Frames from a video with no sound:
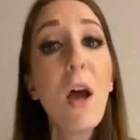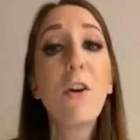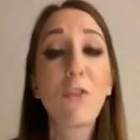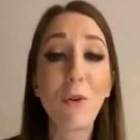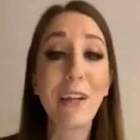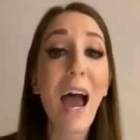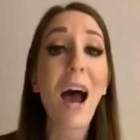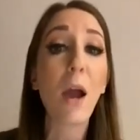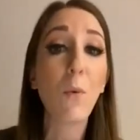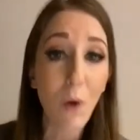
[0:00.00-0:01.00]
So yeah,
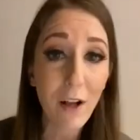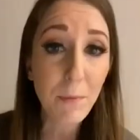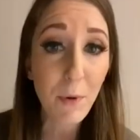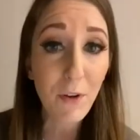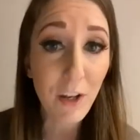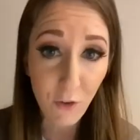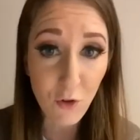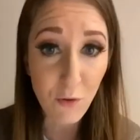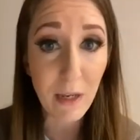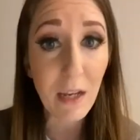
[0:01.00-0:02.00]
I was building a
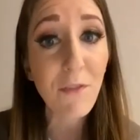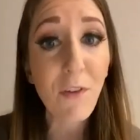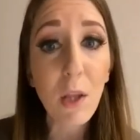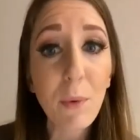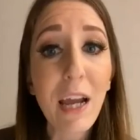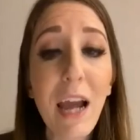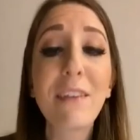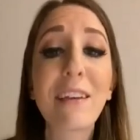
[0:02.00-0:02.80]
social media following, guys,